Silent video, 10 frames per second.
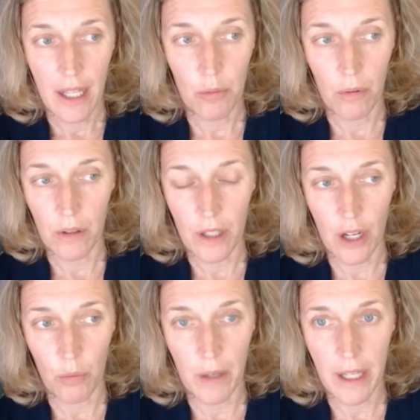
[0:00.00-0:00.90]

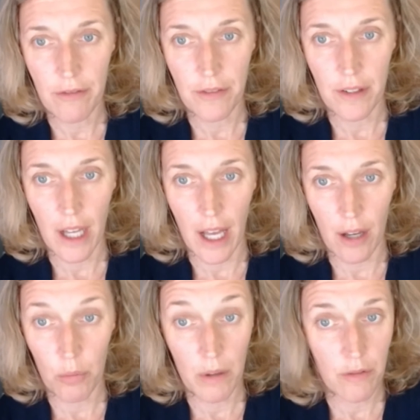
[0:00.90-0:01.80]
We've
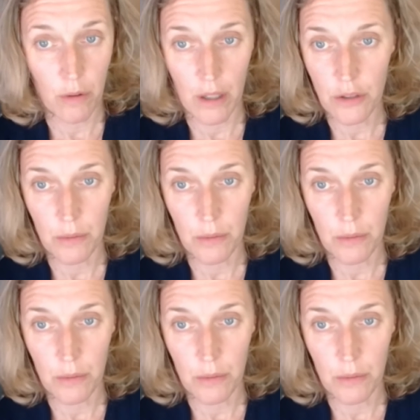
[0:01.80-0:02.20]
worked